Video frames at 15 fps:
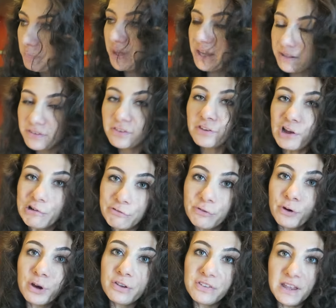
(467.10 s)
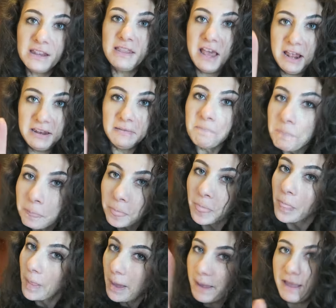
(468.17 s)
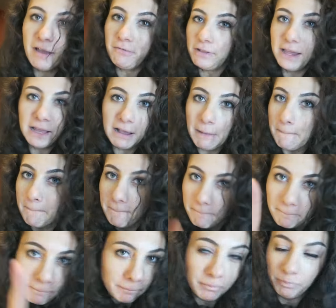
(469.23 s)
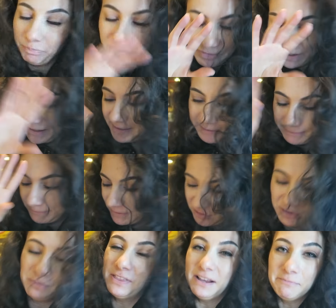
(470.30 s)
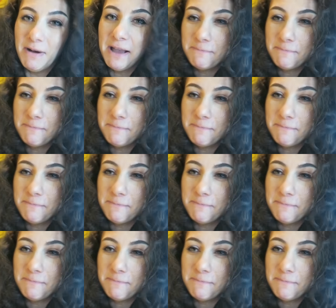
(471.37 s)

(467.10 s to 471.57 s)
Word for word: baked stuff first and then I have like, a, like something